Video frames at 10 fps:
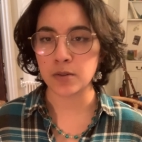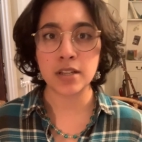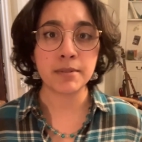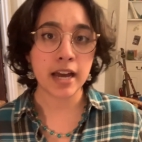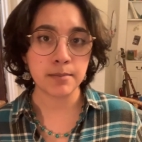
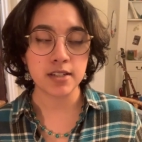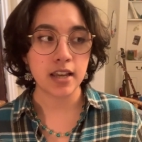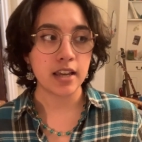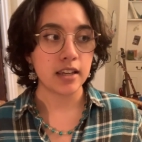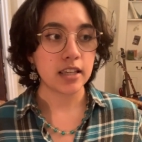Sometimes
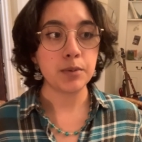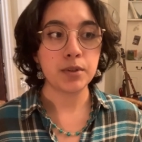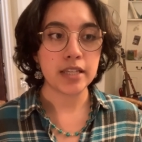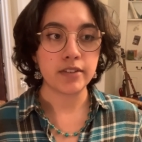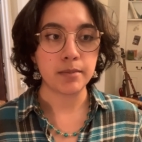he will
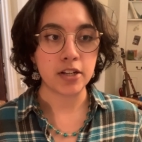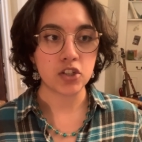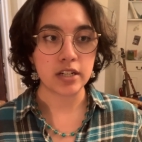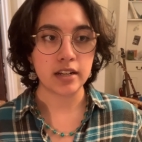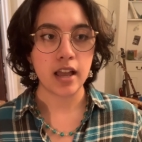even
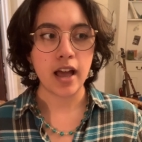mention,